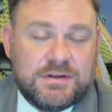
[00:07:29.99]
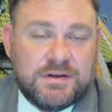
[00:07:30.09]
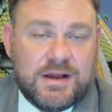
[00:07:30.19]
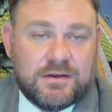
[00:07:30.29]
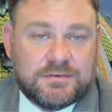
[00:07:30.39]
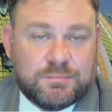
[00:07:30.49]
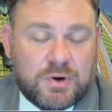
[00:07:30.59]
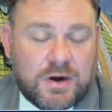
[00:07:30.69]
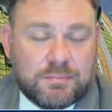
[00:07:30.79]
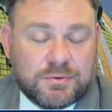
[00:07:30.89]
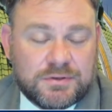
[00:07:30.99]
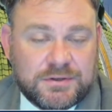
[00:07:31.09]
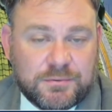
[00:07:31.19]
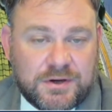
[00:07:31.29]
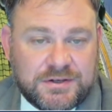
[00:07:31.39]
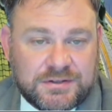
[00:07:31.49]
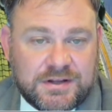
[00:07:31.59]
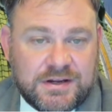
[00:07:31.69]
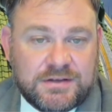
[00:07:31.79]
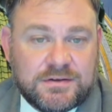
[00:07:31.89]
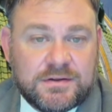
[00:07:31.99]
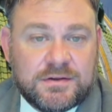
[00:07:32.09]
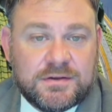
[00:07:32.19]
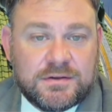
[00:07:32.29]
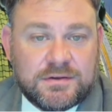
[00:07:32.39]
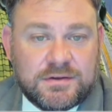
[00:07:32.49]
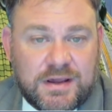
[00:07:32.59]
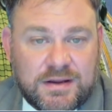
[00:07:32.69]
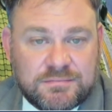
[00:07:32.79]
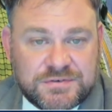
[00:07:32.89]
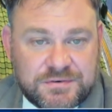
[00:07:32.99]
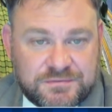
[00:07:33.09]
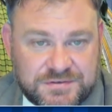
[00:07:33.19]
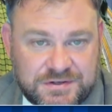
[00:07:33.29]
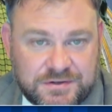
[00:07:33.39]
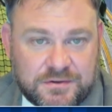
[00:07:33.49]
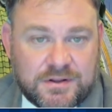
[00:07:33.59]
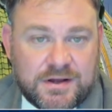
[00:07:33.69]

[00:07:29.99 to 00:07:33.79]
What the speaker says: and how to properly regulate games of skill.